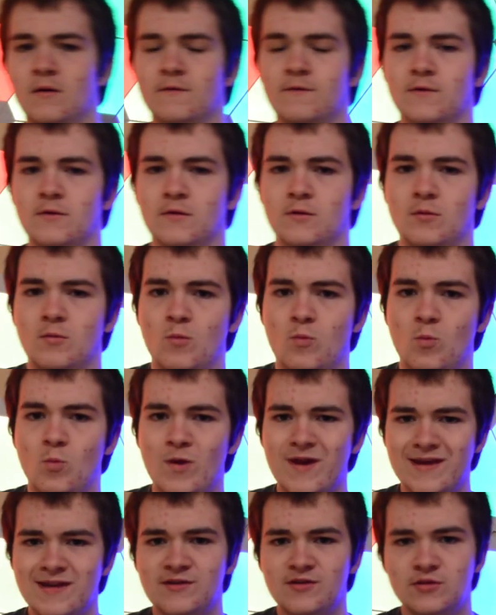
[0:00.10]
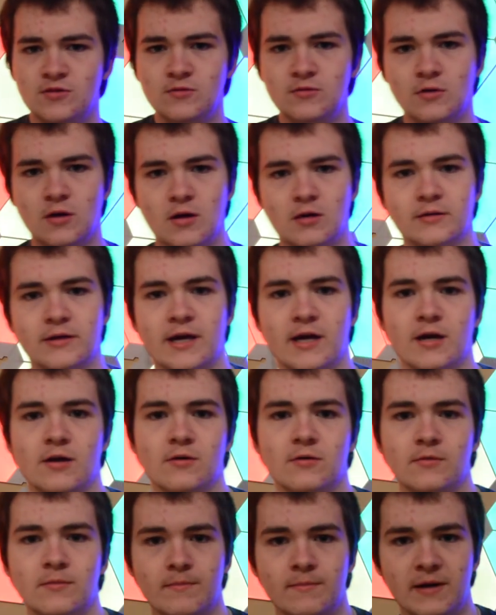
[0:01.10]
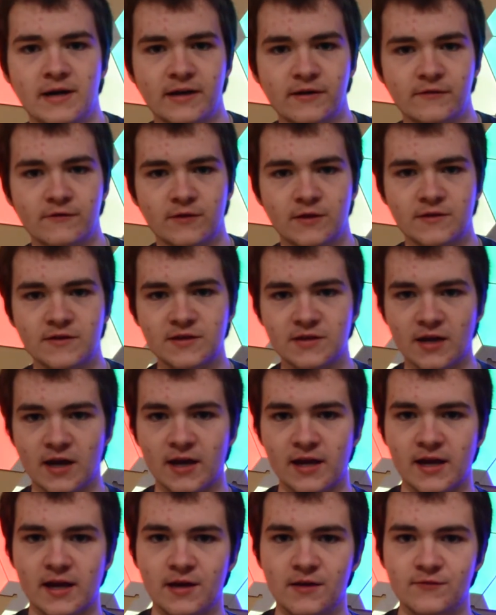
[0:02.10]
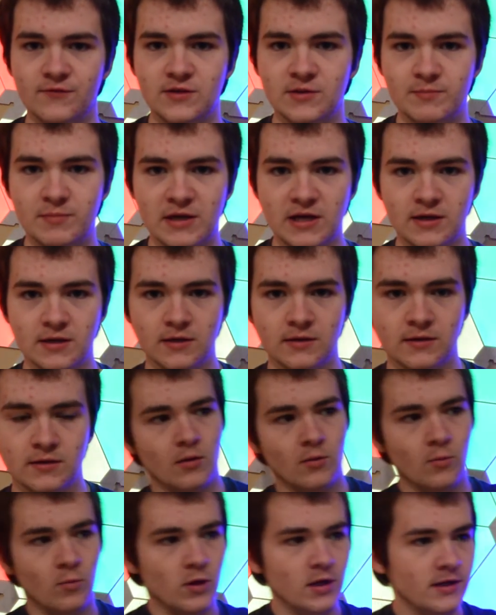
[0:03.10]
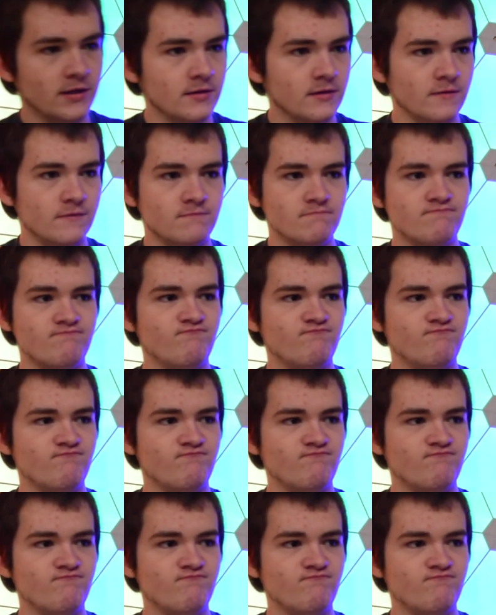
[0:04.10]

For way too long now, my friends and I have debated one